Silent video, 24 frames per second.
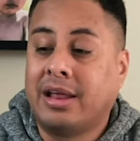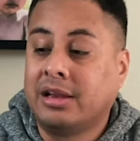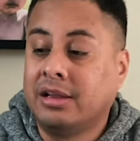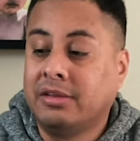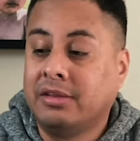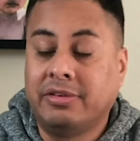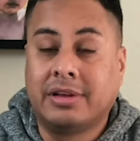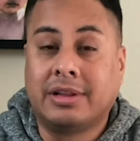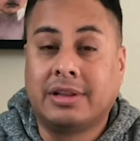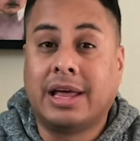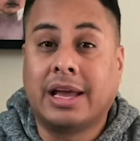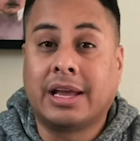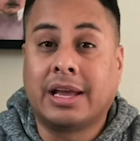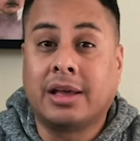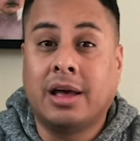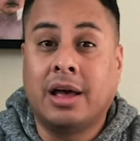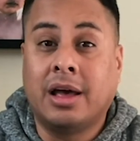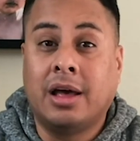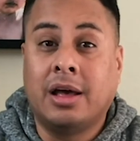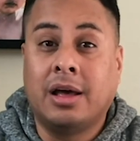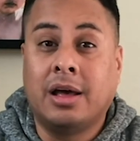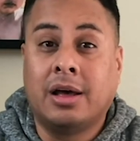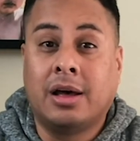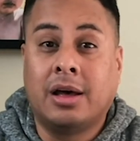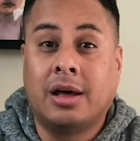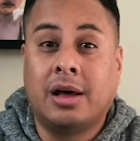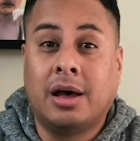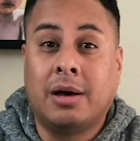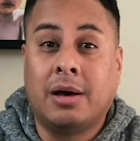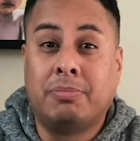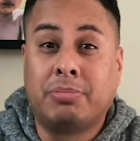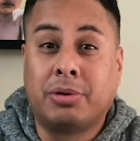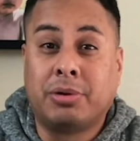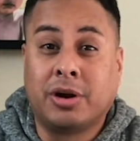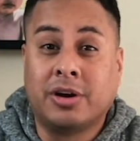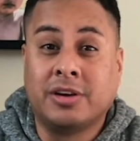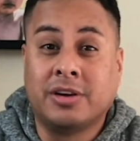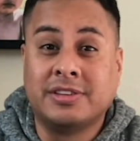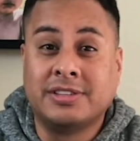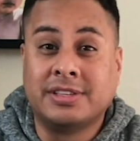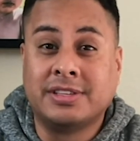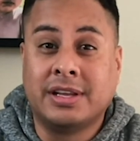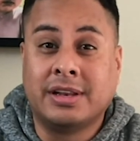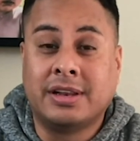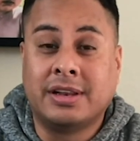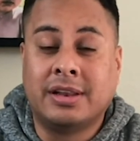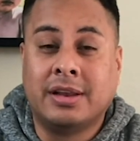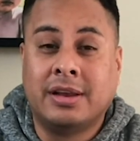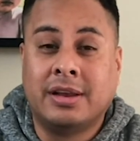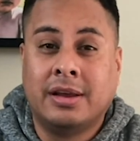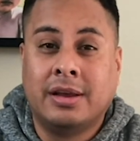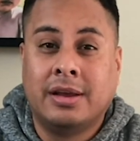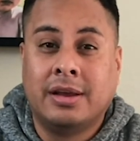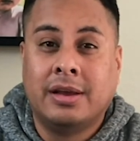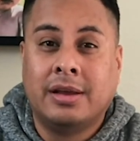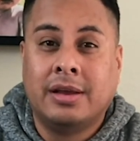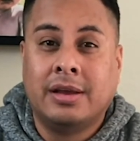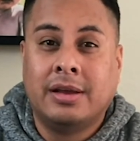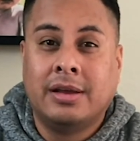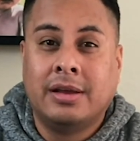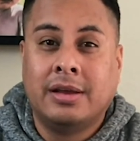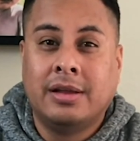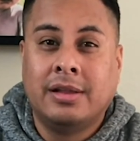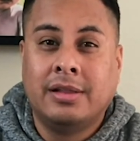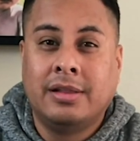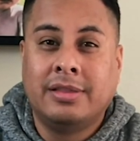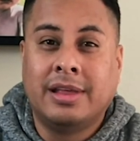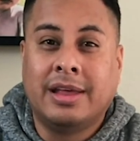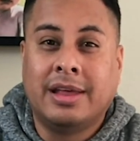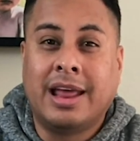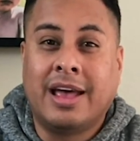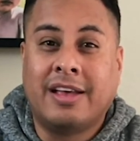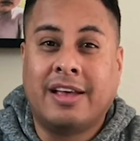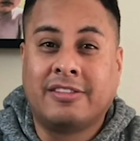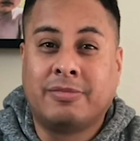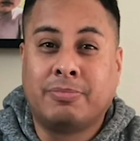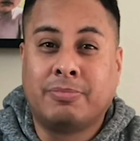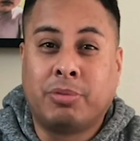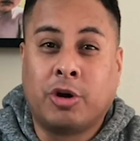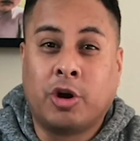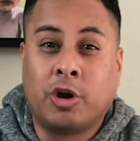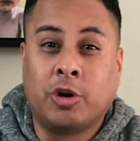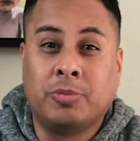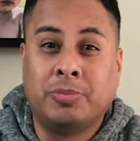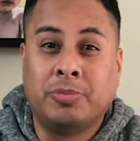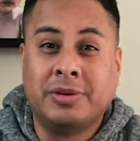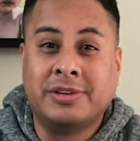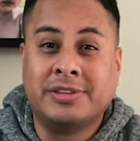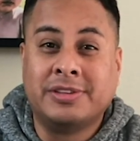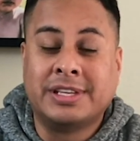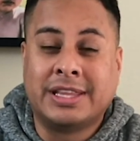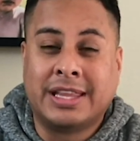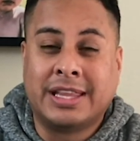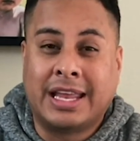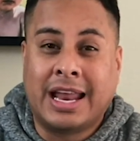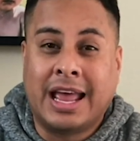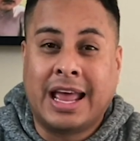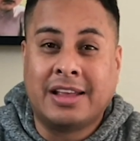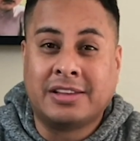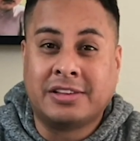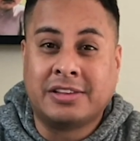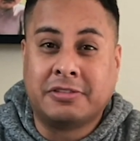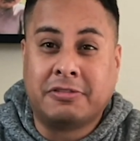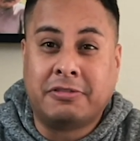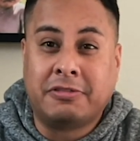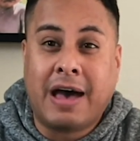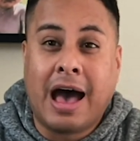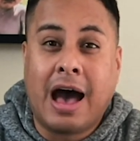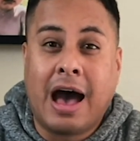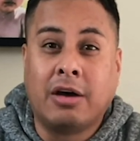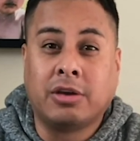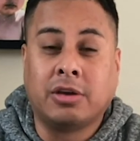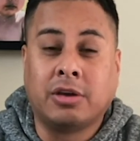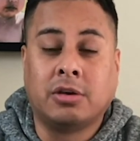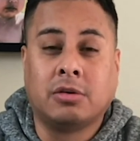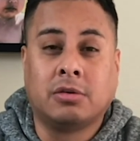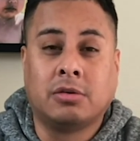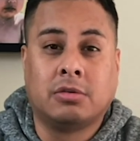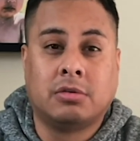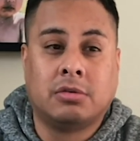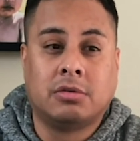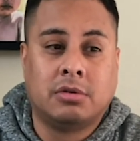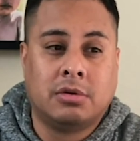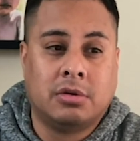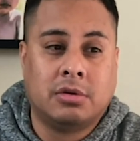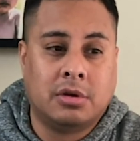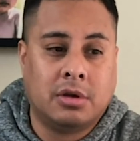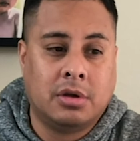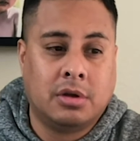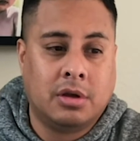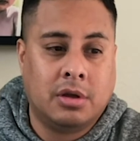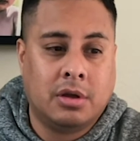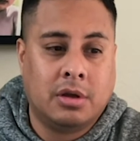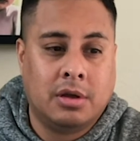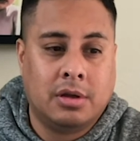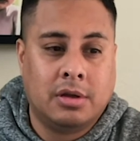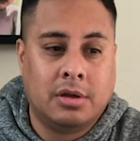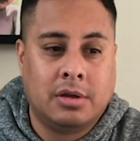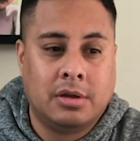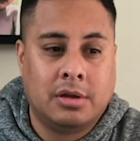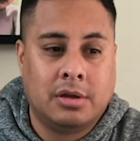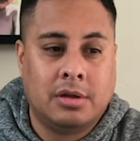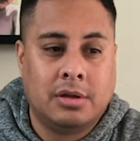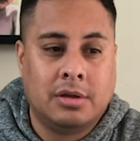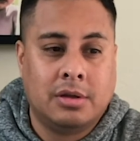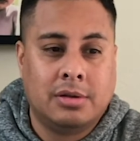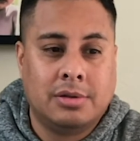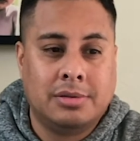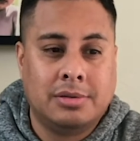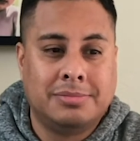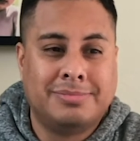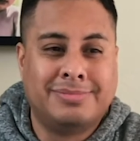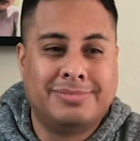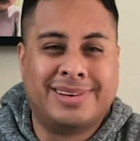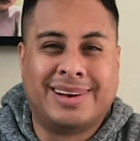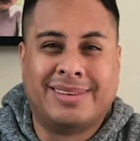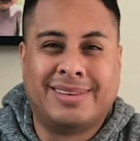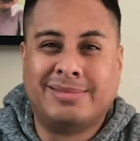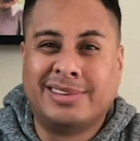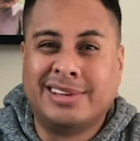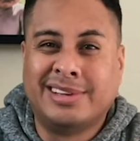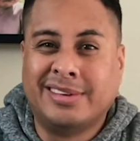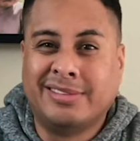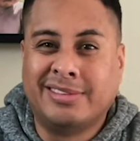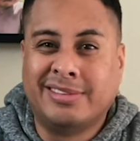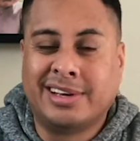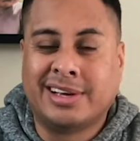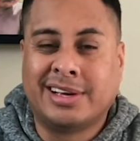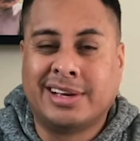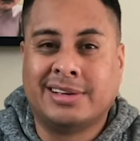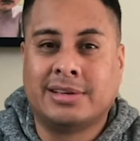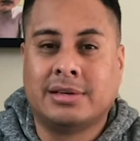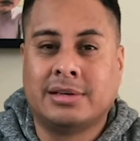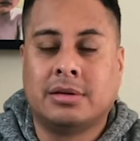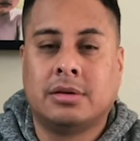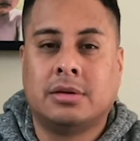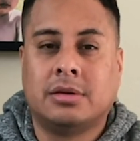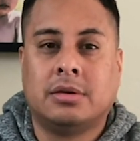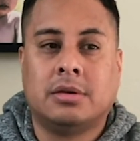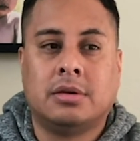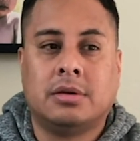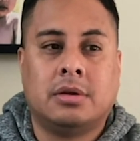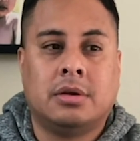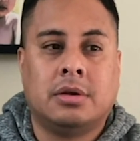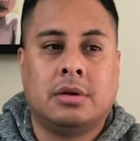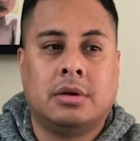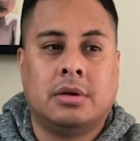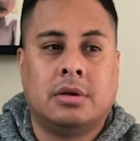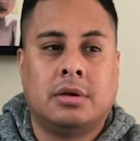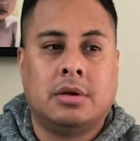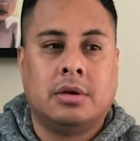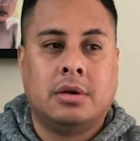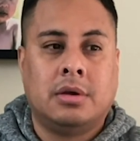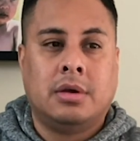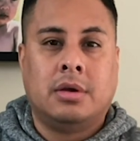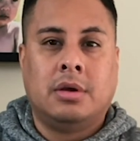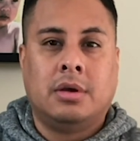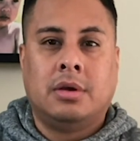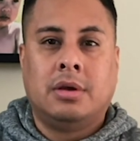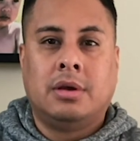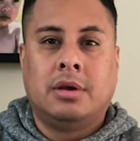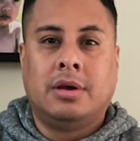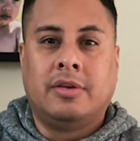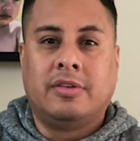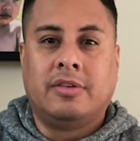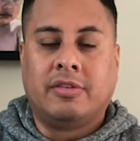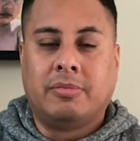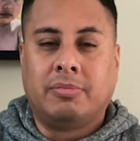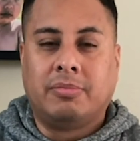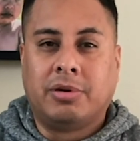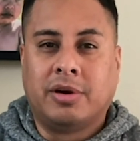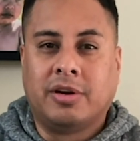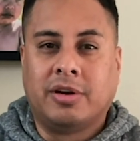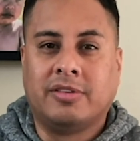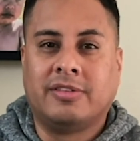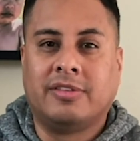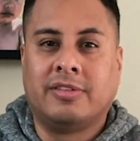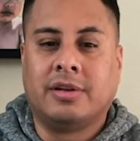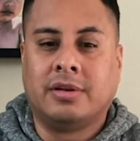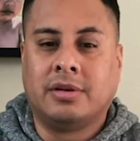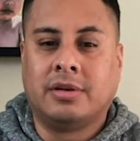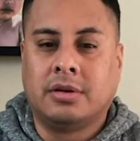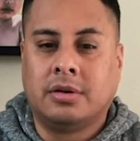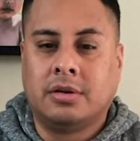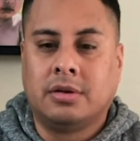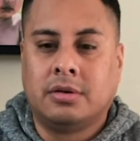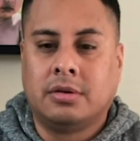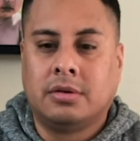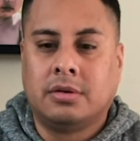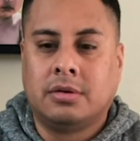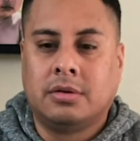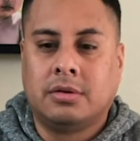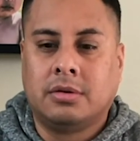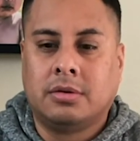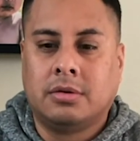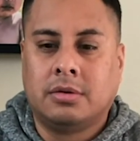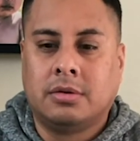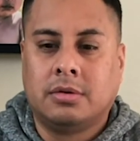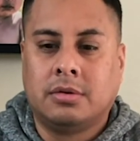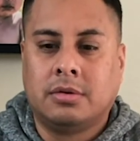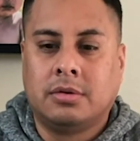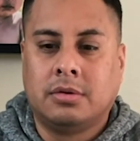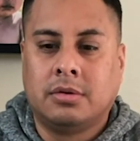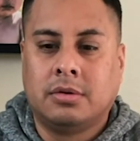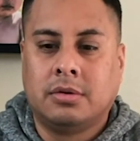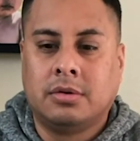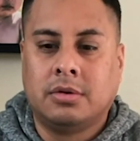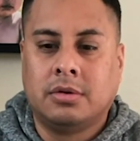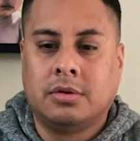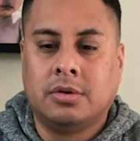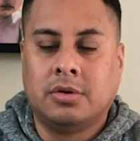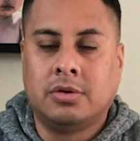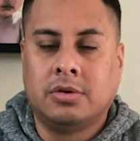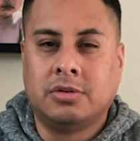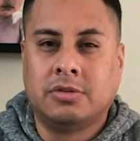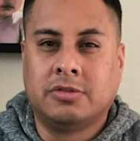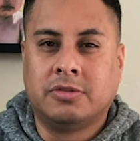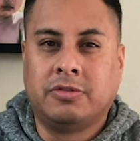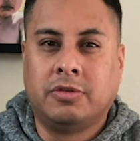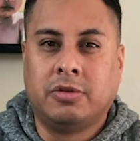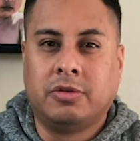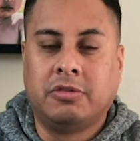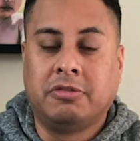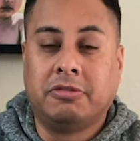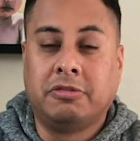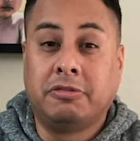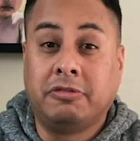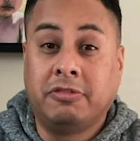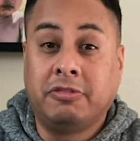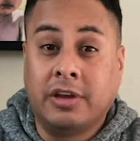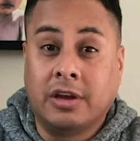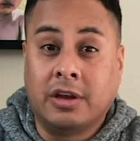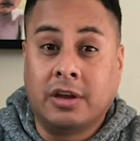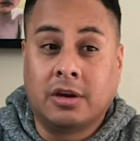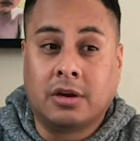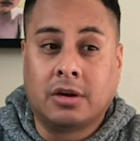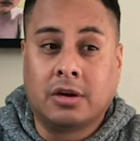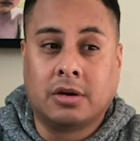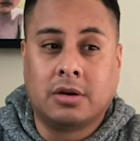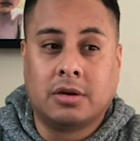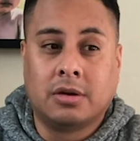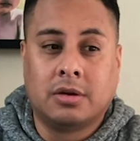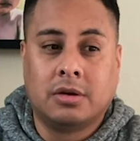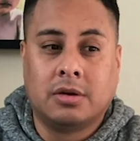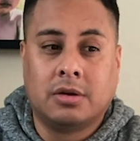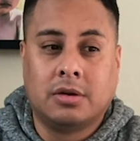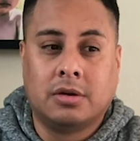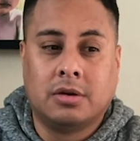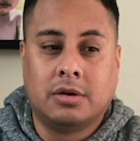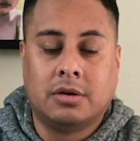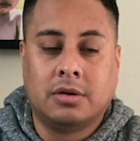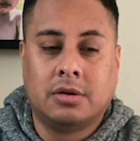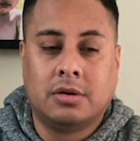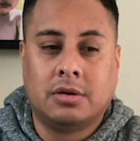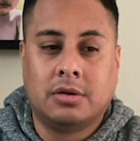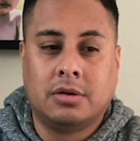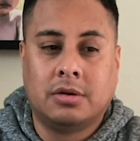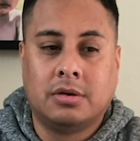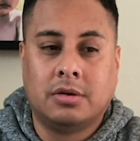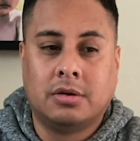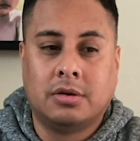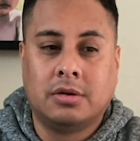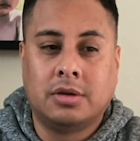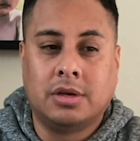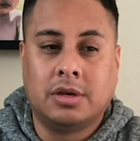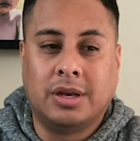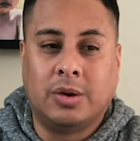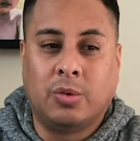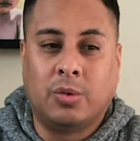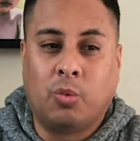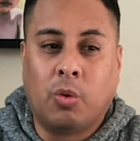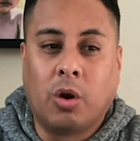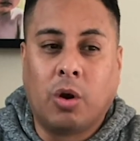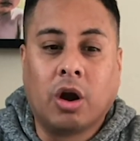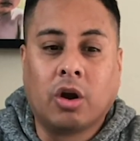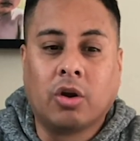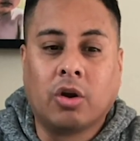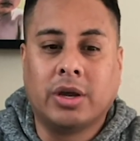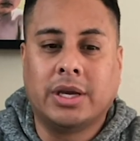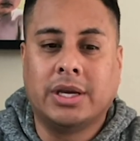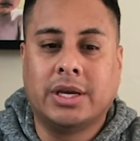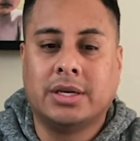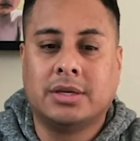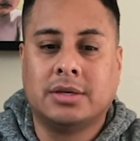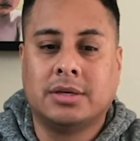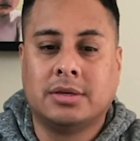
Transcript: living like a person that has purpose and that has value, but I'm living as a person who is full of fear and worry